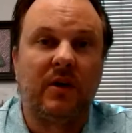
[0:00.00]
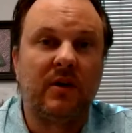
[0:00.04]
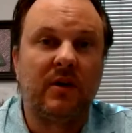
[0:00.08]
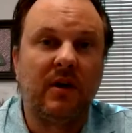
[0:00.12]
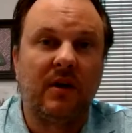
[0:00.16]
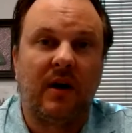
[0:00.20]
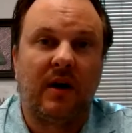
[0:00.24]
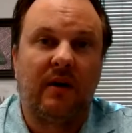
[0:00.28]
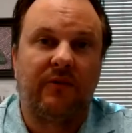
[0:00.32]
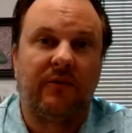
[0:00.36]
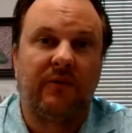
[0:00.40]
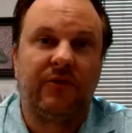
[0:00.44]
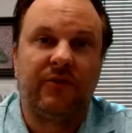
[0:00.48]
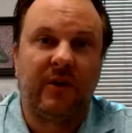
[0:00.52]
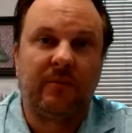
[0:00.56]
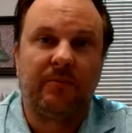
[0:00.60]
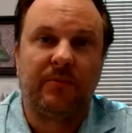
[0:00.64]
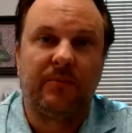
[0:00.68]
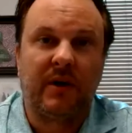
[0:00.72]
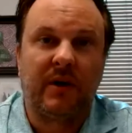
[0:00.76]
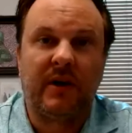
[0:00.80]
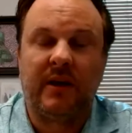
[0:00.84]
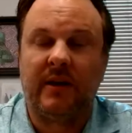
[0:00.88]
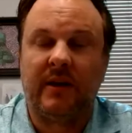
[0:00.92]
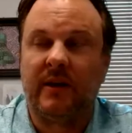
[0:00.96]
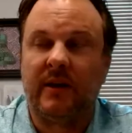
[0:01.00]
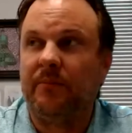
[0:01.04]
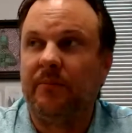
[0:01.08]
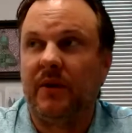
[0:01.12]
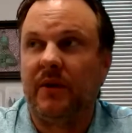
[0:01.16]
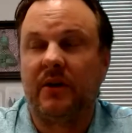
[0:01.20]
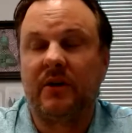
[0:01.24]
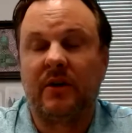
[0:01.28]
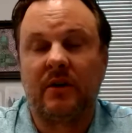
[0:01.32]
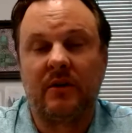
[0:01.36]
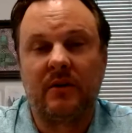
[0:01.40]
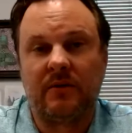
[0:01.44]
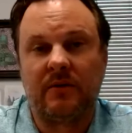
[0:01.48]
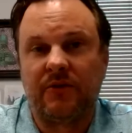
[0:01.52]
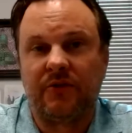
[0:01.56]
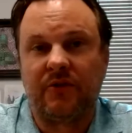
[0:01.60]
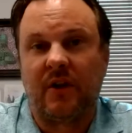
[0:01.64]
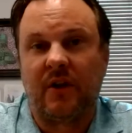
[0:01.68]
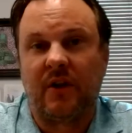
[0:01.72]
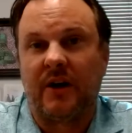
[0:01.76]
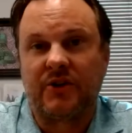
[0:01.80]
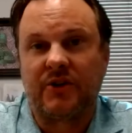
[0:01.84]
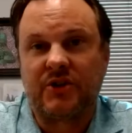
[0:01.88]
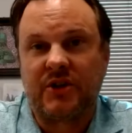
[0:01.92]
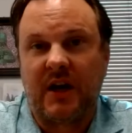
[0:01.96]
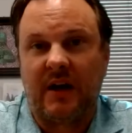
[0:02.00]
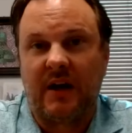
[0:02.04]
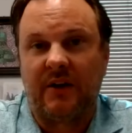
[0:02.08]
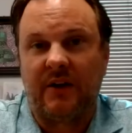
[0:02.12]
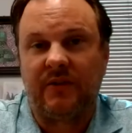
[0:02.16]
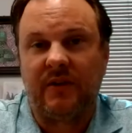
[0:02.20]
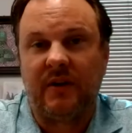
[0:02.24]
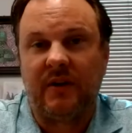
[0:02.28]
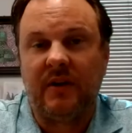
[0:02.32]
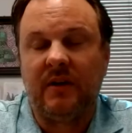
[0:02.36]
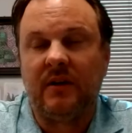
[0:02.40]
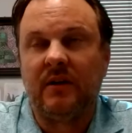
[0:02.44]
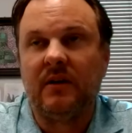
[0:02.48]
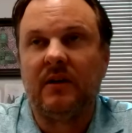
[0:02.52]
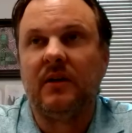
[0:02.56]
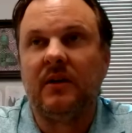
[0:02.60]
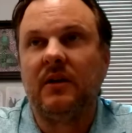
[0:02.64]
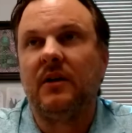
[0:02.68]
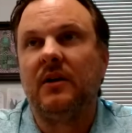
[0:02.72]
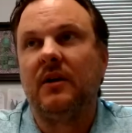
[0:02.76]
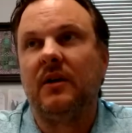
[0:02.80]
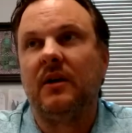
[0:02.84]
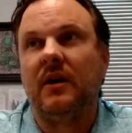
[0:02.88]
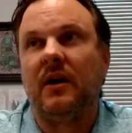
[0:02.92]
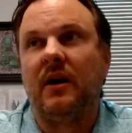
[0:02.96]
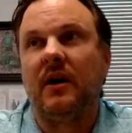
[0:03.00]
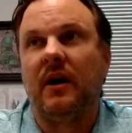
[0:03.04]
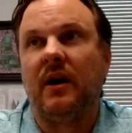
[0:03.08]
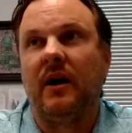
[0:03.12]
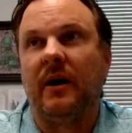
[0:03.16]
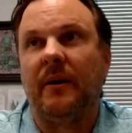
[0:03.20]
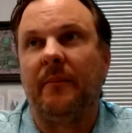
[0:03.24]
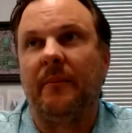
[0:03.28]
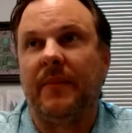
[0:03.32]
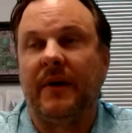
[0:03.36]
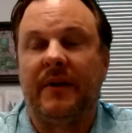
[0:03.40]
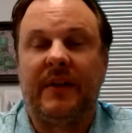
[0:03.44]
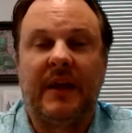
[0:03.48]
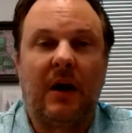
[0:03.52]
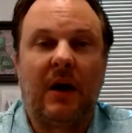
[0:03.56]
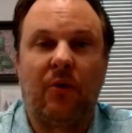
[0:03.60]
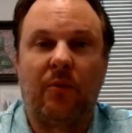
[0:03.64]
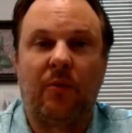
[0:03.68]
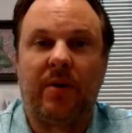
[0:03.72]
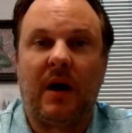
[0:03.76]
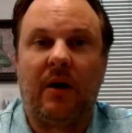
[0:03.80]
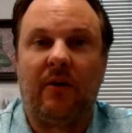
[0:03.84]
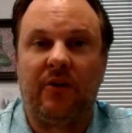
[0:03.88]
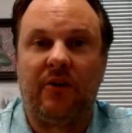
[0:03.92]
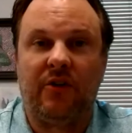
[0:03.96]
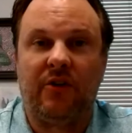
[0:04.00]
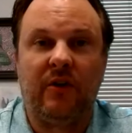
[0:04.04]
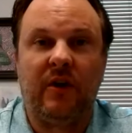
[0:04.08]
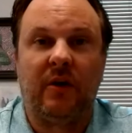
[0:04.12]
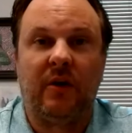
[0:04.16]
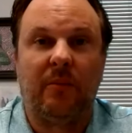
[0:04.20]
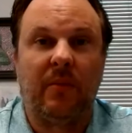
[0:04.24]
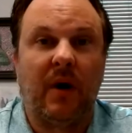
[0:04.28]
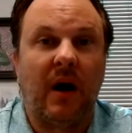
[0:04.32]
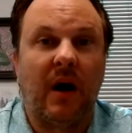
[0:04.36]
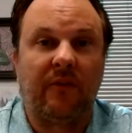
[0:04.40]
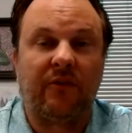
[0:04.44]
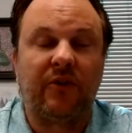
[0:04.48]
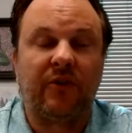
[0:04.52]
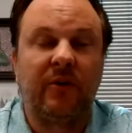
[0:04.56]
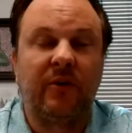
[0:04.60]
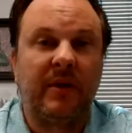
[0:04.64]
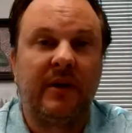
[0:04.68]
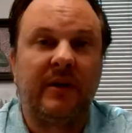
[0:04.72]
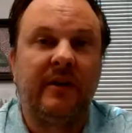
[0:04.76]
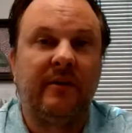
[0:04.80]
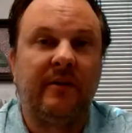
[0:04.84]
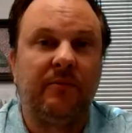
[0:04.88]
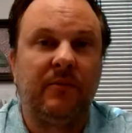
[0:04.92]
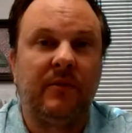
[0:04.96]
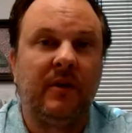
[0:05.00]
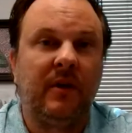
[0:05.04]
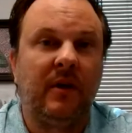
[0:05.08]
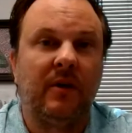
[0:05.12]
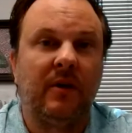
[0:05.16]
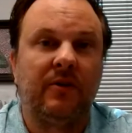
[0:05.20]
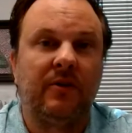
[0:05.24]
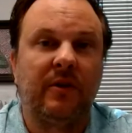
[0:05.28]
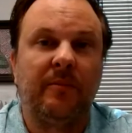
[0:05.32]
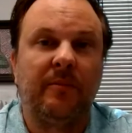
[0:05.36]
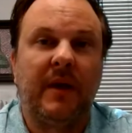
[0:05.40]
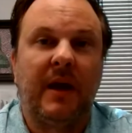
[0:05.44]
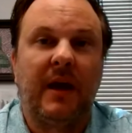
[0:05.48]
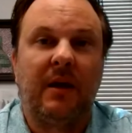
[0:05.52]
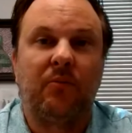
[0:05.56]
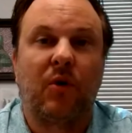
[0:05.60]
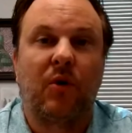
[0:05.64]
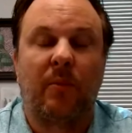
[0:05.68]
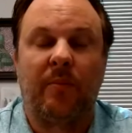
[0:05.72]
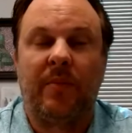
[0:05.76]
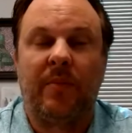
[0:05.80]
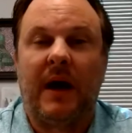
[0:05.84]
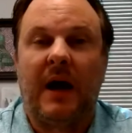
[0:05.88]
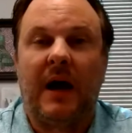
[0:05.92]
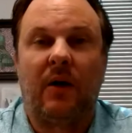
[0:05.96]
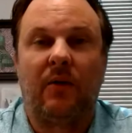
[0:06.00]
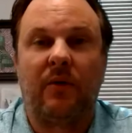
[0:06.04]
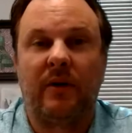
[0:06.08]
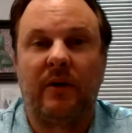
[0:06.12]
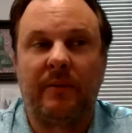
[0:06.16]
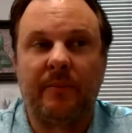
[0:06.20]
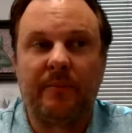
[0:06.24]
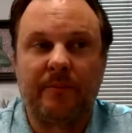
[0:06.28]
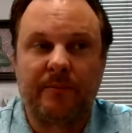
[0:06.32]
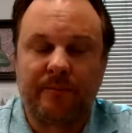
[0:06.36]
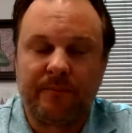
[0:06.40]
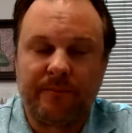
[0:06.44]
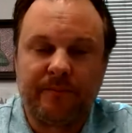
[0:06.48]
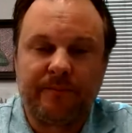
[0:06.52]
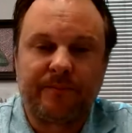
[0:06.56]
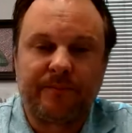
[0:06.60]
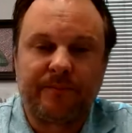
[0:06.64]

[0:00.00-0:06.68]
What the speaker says: we could obviously put in a bigger slot chassis, but that would probably also demand more power.